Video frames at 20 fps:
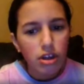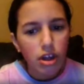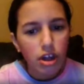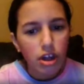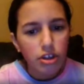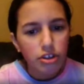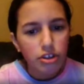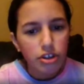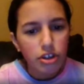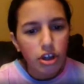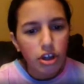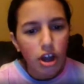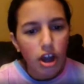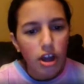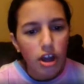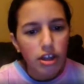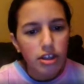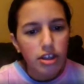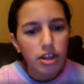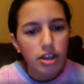under
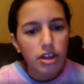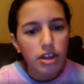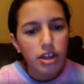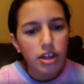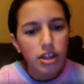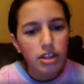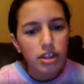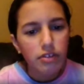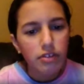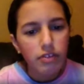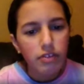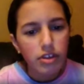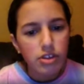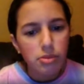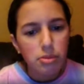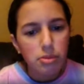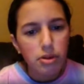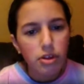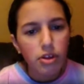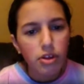God,
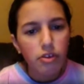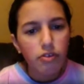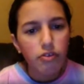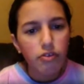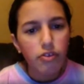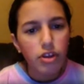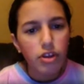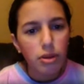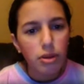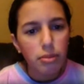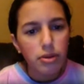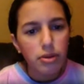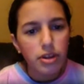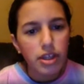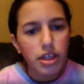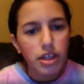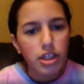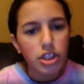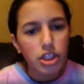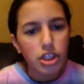indivisible, for
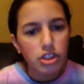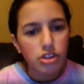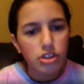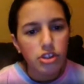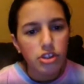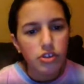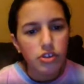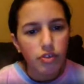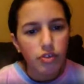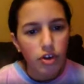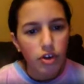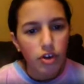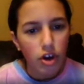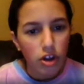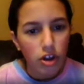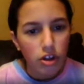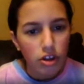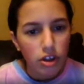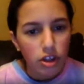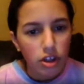liberty and justice for
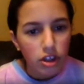all.